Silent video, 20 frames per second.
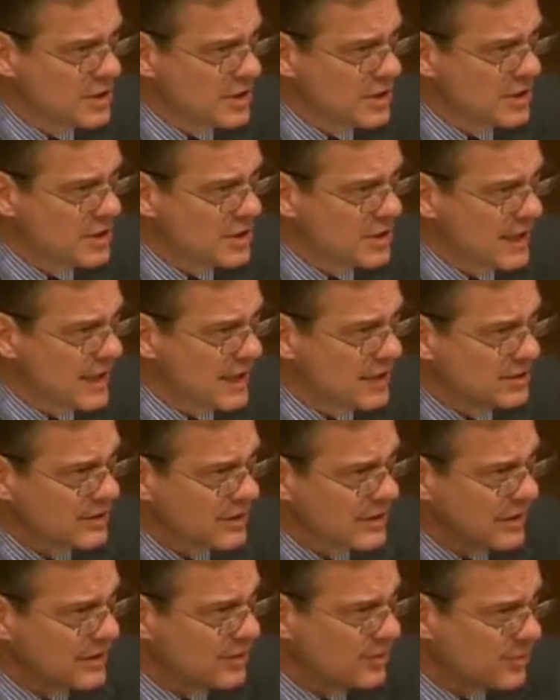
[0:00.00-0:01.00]
and the
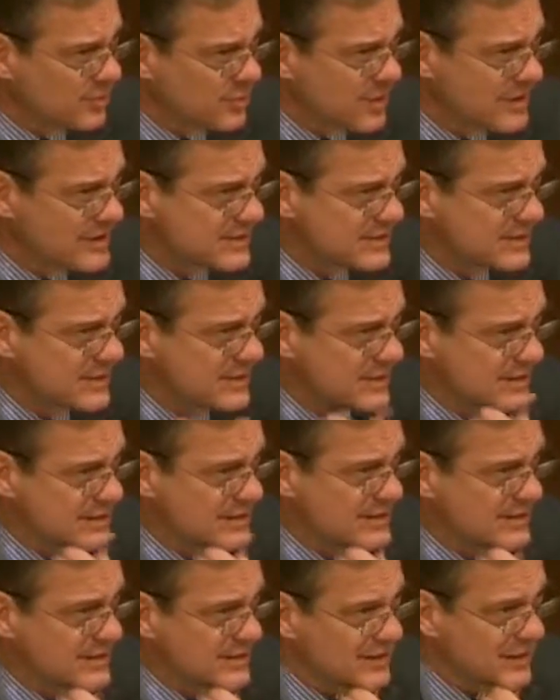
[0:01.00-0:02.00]
lack of
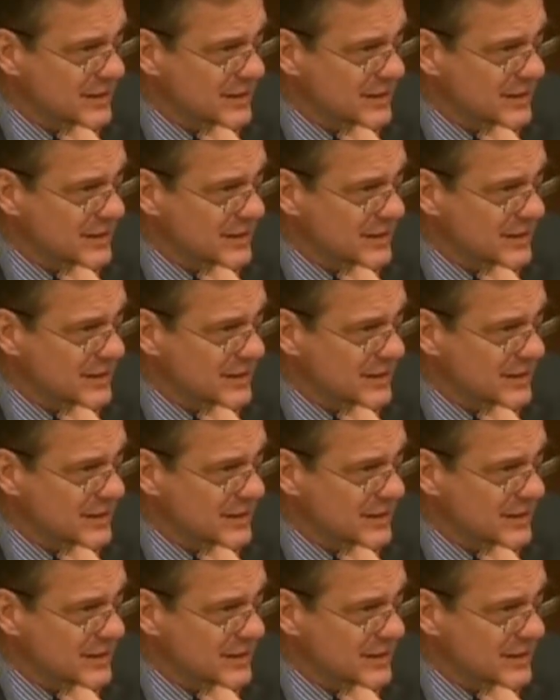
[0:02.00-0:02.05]
precedent,